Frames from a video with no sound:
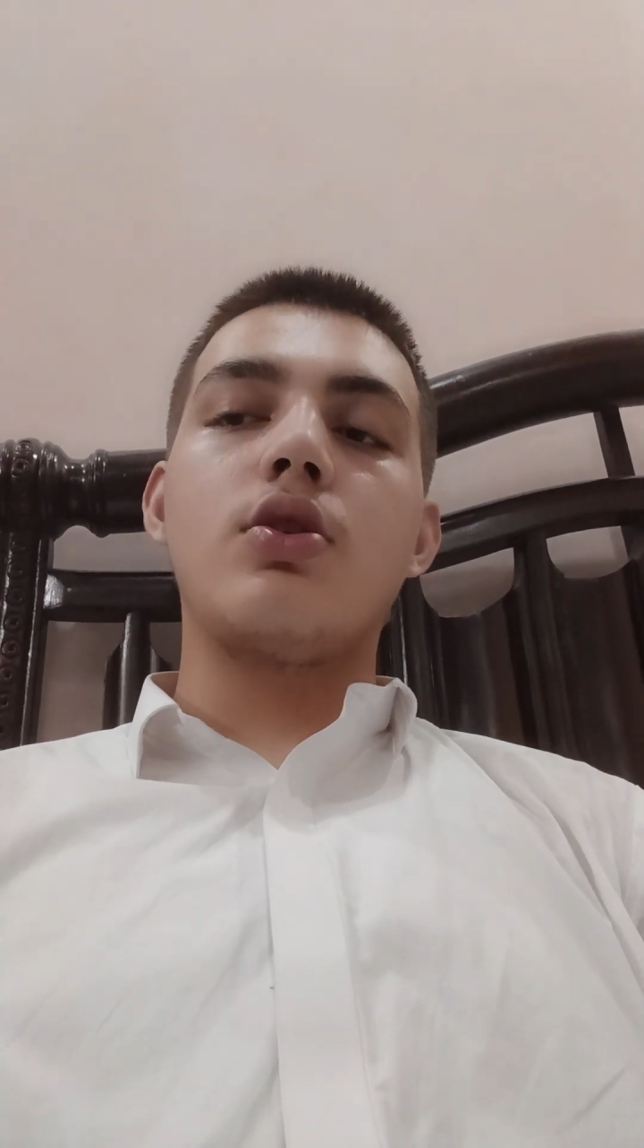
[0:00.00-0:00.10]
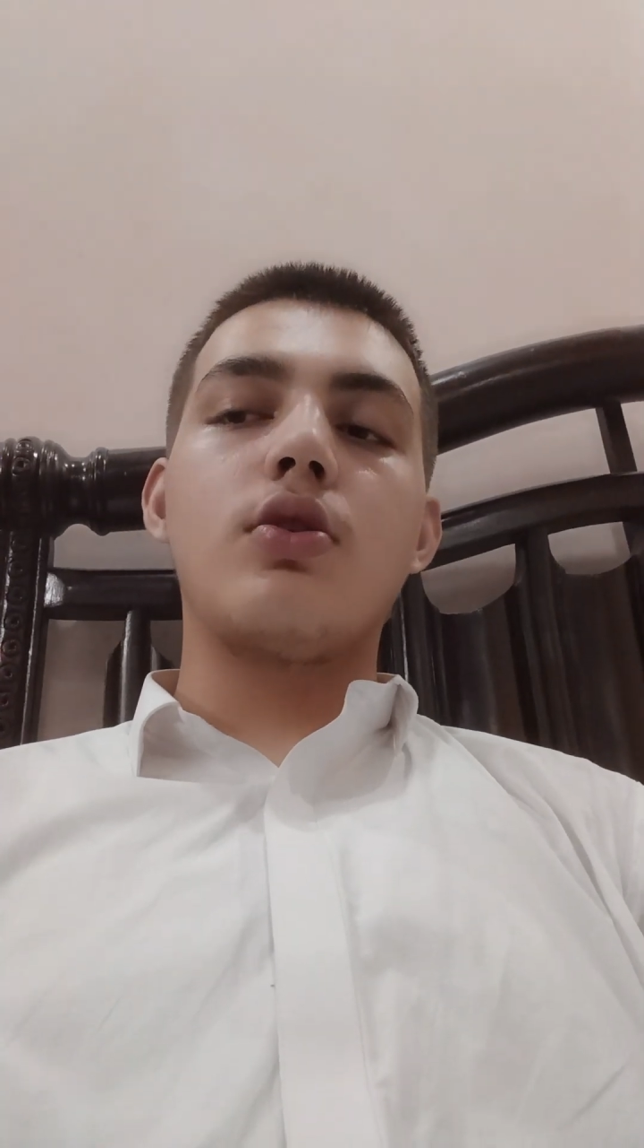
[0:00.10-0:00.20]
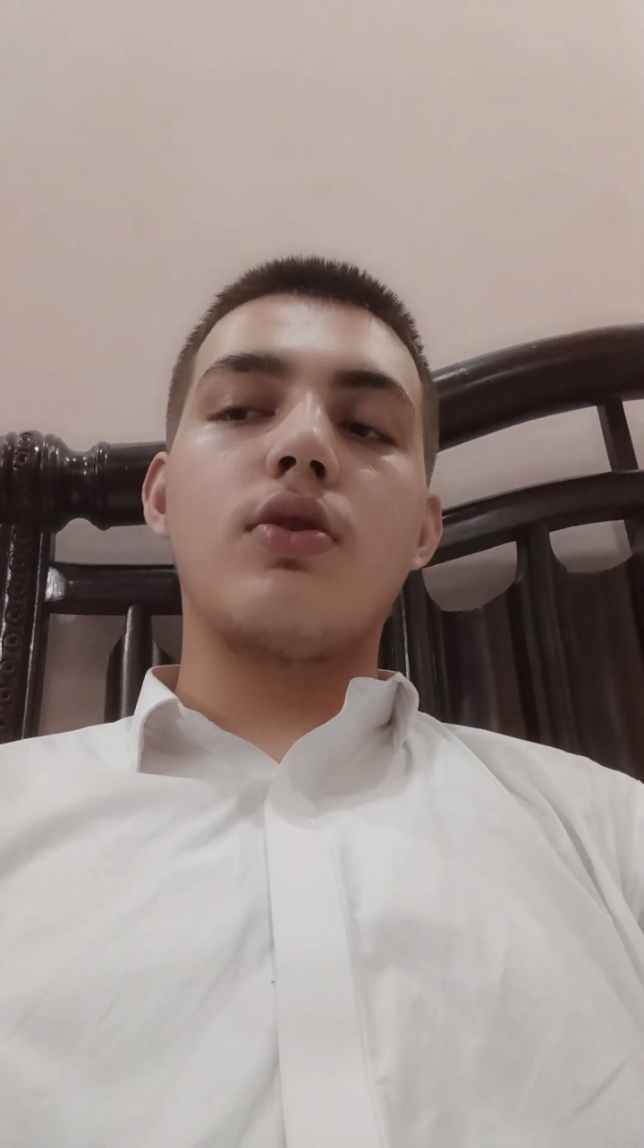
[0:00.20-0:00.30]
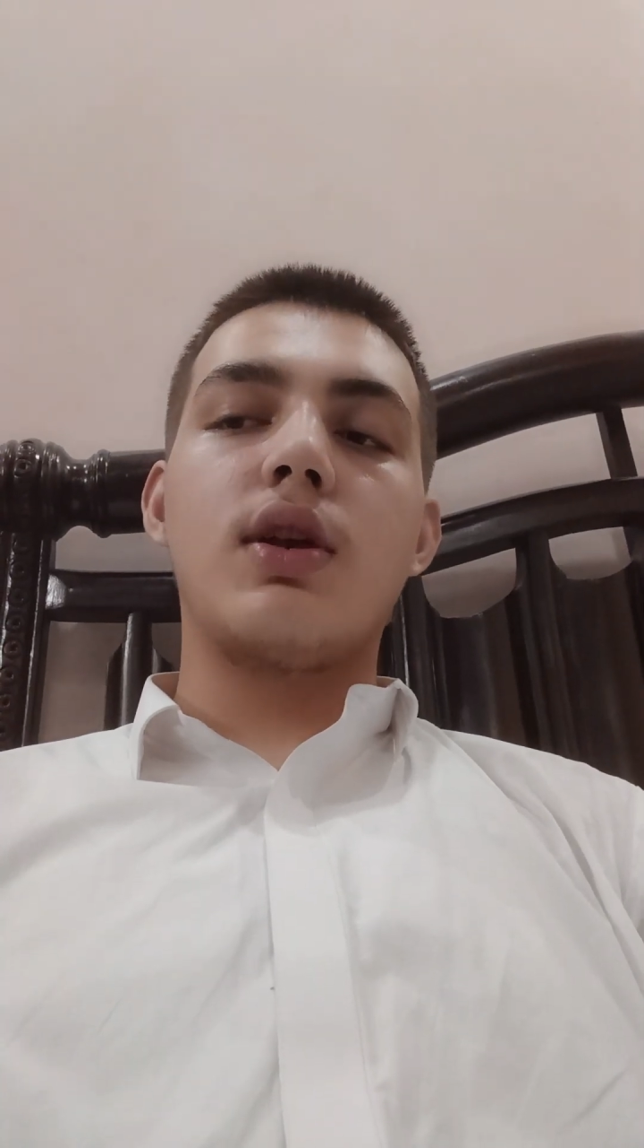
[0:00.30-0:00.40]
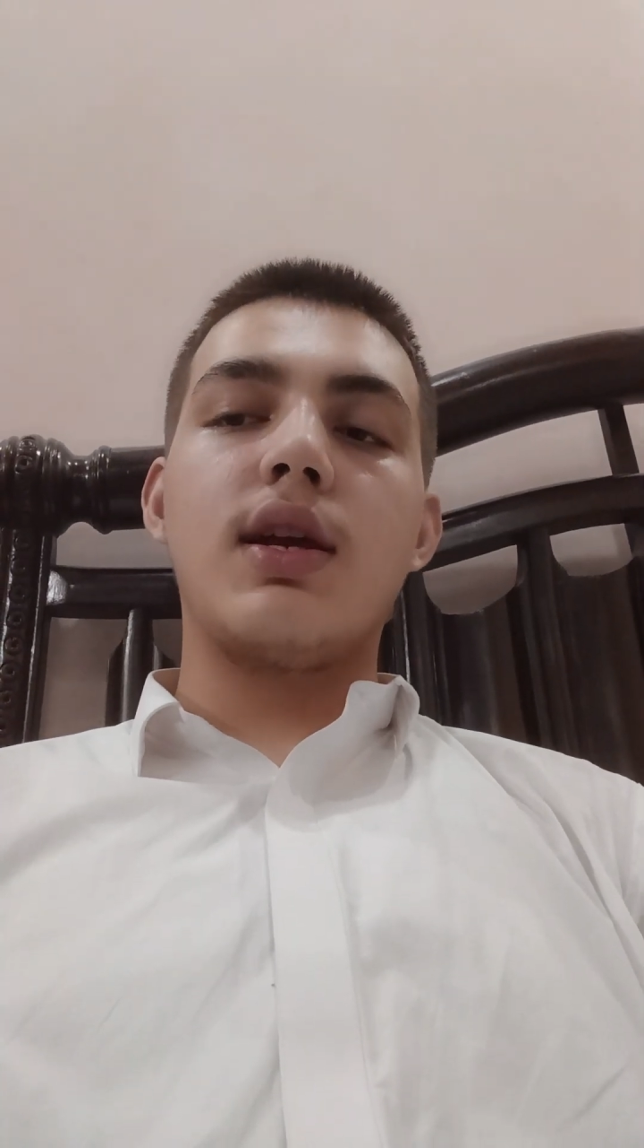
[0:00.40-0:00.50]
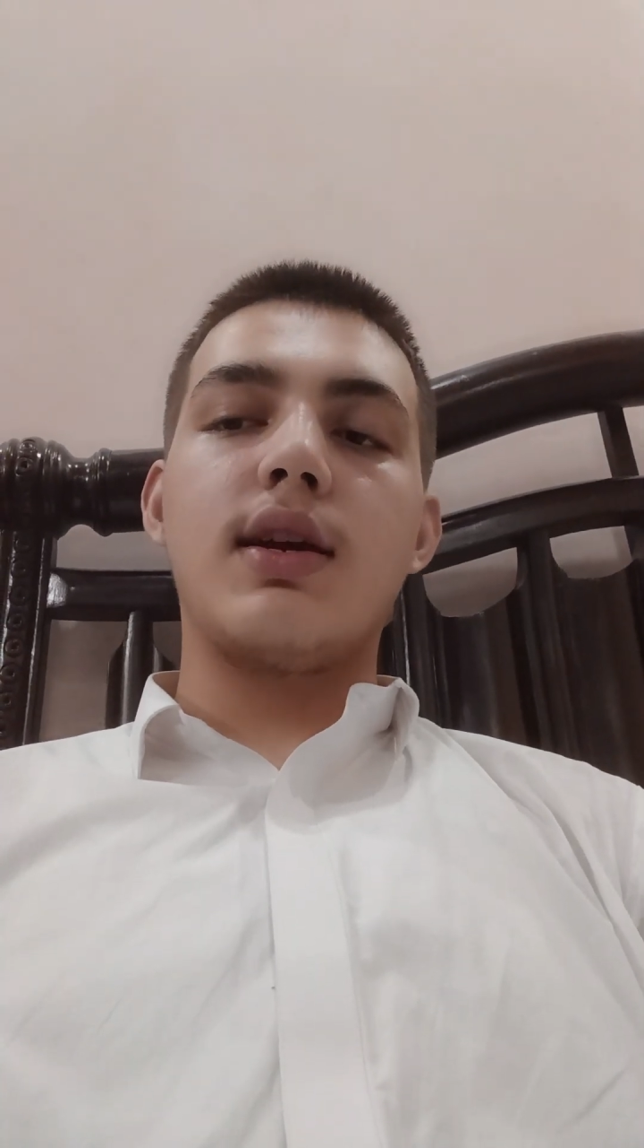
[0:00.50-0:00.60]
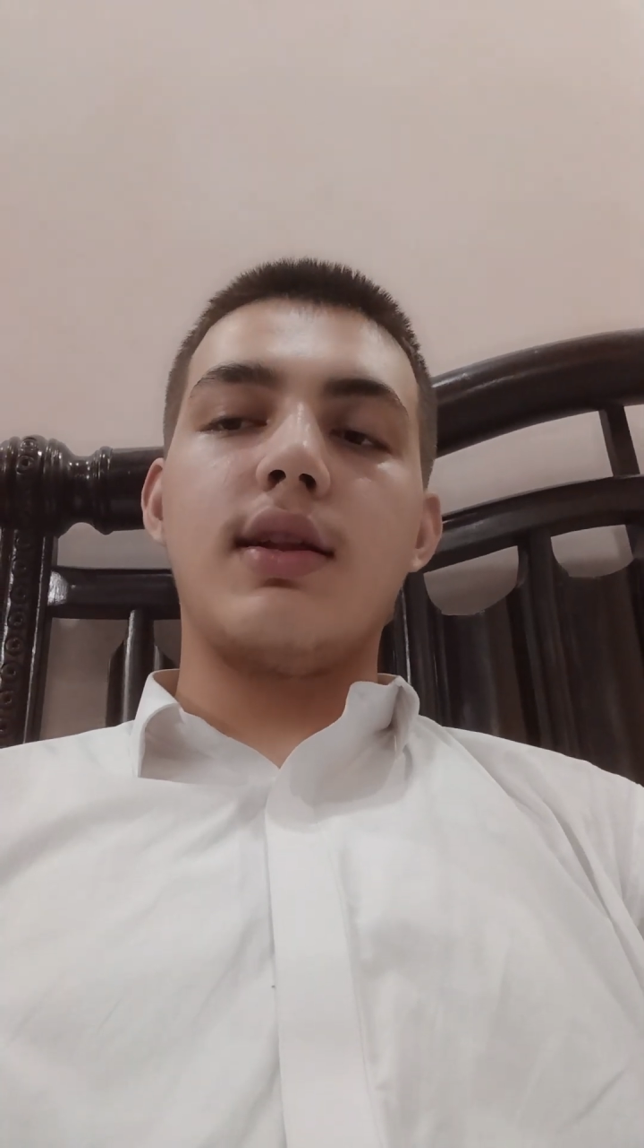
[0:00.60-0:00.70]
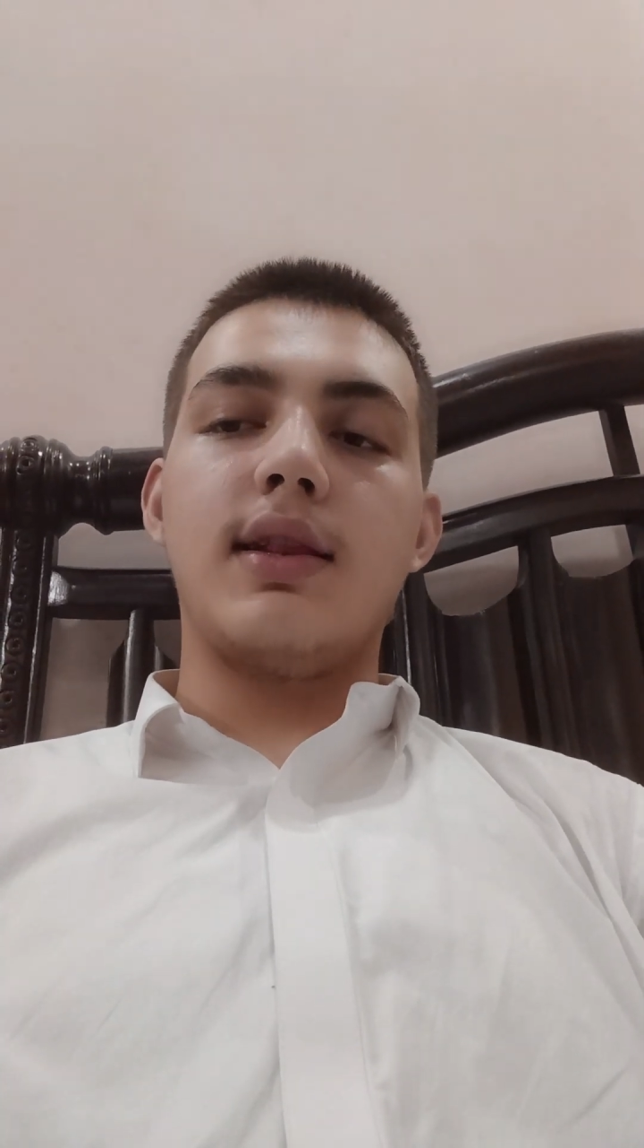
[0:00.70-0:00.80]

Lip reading: totaling a